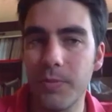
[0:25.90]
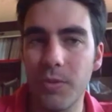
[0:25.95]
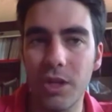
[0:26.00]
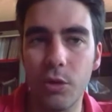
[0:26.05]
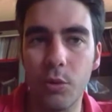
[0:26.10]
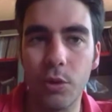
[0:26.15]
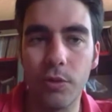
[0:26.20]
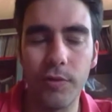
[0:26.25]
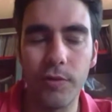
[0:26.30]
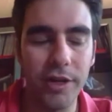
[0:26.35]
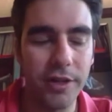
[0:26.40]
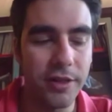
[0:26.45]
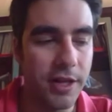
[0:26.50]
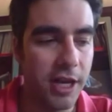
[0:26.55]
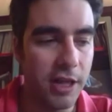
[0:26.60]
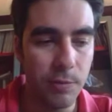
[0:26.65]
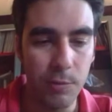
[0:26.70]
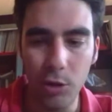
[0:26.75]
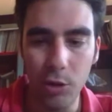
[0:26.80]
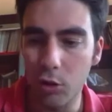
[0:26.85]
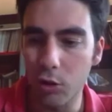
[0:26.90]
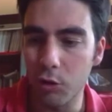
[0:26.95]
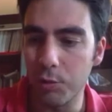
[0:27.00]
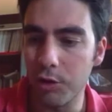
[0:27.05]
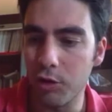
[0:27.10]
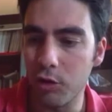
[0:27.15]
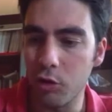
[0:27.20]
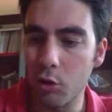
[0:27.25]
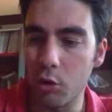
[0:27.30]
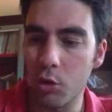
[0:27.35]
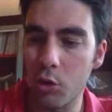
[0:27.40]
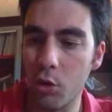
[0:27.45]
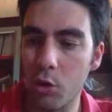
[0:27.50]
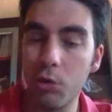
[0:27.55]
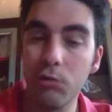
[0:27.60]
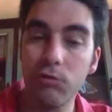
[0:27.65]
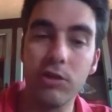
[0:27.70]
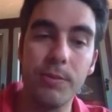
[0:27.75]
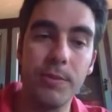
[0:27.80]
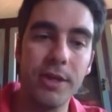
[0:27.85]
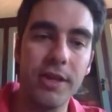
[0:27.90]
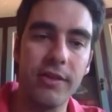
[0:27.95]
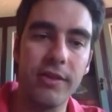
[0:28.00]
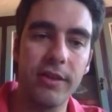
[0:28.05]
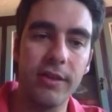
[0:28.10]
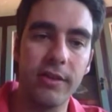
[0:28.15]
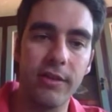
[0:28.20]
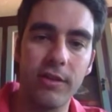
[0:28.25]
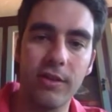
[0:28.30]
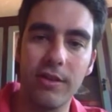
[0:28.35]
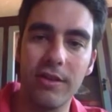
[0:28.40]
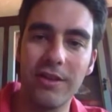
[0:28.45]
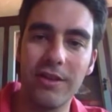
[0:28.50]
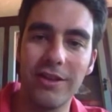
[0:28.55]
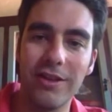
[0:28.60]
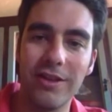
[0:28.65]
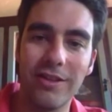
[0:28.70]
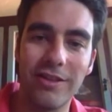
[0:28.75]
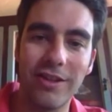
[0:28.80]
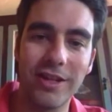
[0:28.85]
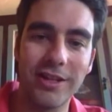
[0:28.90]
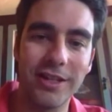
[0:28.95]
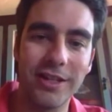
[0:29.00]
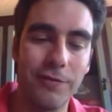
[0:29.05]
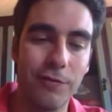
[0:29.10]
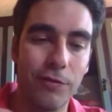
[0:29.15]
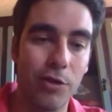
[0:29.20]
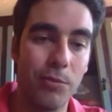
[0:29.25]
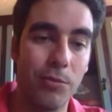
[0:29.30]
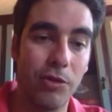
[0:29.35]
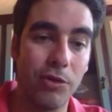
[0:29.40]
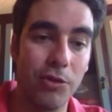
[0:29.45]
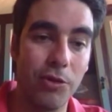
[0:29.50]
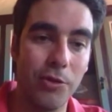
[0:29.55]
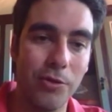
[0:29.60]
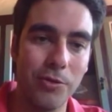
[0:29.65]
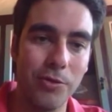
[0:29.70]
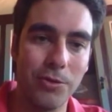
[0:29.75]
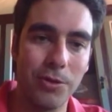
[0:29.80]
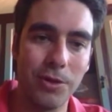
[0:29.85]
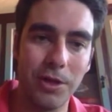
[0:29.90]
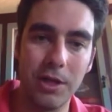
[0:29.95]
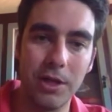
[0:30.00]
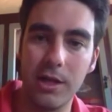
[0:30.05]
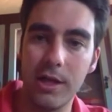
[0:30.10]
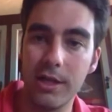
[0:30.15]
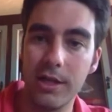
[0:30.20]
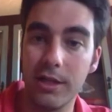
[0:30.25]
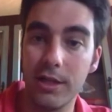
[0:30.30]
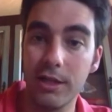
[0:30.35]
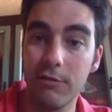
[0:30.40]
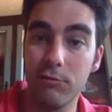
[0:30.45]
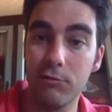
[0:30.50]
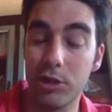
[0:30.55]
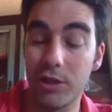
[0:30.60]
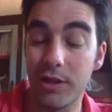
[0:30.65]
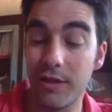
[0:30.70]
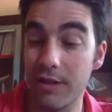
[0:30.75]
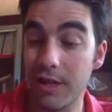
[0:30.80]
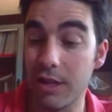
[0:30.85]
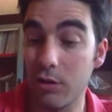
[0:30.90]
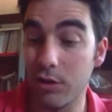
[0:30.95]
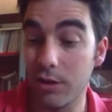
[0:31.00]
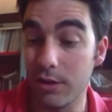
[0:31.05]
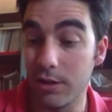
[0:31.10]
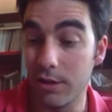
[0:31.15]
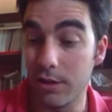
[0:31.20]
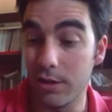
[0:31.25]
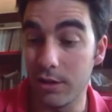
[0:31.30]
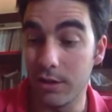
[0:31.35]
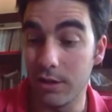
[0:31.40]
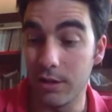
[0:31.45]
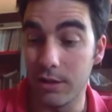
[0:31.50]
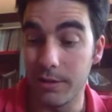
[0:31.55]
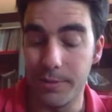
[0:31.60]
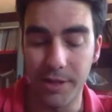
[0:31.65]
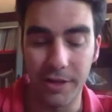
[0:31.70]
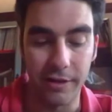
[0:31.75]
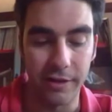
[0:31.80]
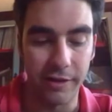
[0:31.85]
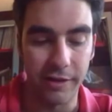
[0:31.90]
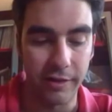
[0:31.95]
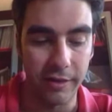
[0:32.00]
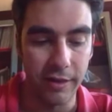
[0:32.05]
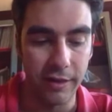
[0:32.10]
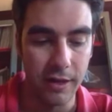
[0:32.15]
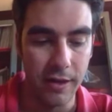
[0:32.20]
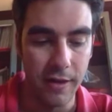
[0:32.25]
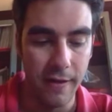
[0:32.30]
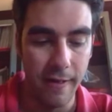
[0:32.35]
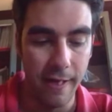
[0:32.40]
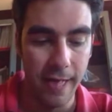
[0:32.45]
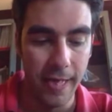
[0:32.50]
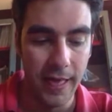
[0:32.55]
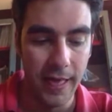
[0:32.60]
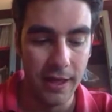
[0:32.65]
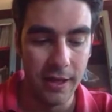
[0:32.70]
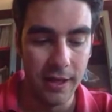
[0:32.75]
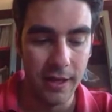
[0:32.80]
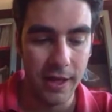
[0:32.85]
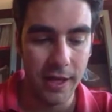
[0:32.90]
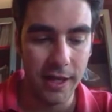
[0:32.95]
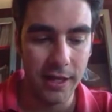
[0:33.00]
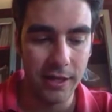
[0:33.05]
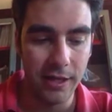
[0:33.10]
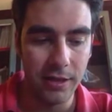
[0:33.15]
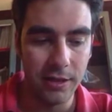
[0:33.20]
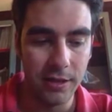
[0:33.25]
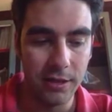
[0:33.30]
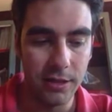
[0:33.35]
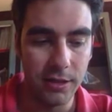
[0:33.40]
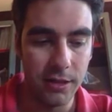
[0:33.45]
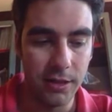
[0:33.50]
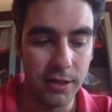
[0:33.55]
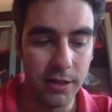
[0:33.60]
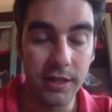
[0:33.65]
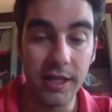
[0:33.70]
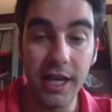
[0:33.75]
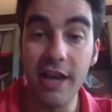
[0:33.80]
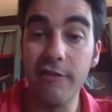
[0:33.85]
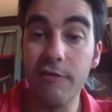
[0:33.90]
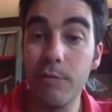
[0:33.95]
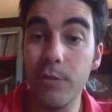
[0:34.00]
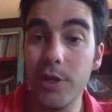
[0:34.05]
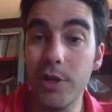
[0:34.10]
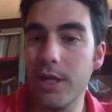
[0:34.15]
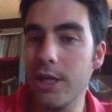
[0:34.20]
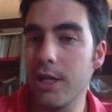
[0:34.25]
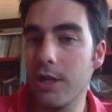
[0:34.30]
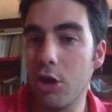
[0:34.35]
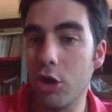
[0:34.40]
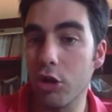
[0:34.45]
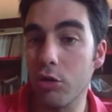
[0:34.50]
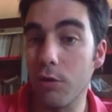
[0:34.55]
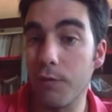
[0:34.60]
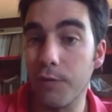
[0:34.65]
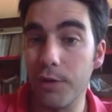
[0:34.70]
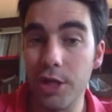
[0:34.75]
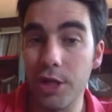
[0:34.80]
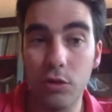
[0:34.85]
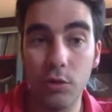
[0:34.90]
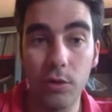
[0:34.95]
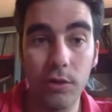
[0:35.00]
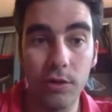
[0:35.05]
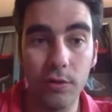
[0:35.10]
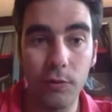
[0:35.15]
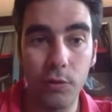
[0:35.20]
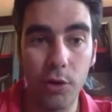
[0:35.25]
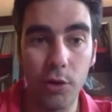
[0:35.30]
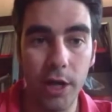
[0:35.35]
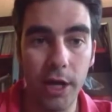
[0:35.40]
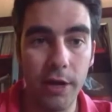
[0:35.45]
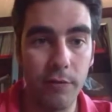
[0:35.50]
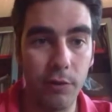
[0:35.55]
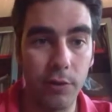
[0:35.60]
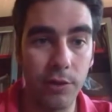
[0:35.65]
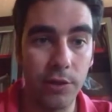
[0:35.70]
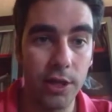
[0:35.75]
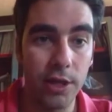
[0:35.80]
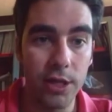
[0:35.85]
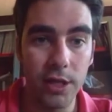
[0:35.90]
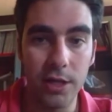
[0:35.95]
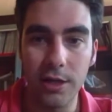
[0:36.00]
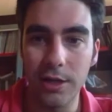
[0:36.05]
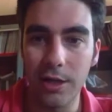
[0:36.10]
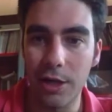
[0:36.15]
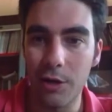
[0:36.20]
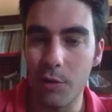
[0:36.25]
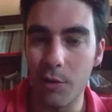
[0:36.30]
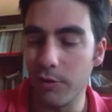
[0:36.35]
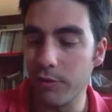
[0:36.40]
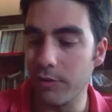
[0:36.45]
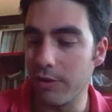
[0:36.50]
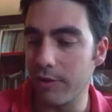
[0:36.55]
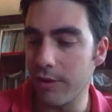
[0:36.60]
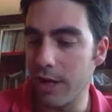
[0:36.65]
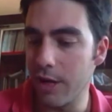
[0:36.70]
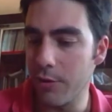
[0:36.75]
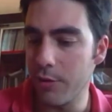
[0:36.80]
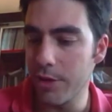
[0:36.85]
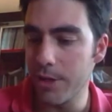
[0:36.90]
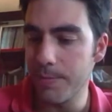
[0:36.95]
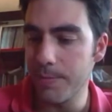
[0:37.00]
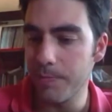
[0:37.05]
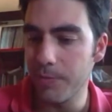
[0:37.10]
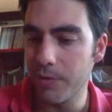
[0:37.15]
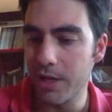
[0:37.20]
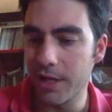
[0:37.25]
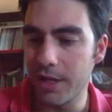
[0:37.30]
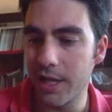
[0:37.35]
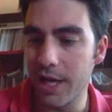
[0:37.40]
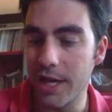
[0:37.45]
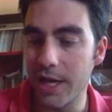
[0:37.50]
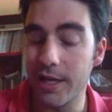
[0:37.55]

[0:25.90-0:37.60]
it was very nice because we saw all the business starting from zero until what is now the business. And it gave me a lot of interest for everything around this area. And